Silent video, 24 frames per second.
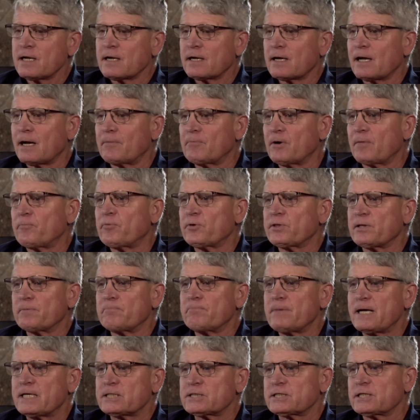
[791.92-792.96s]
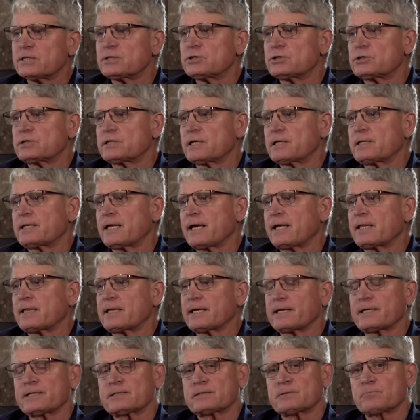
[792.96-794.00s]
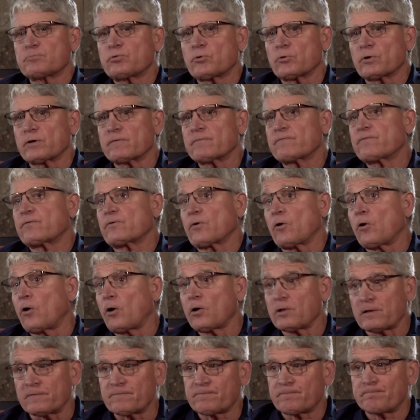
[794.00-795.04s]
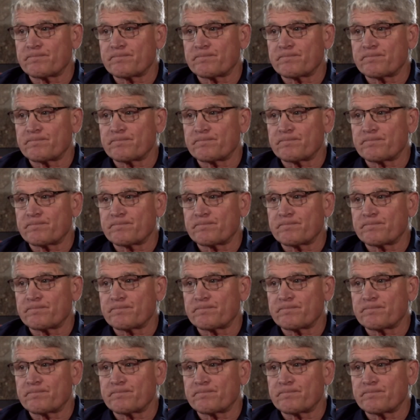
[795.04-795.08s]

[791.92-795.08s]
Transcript: come up with a message that they think is important for all of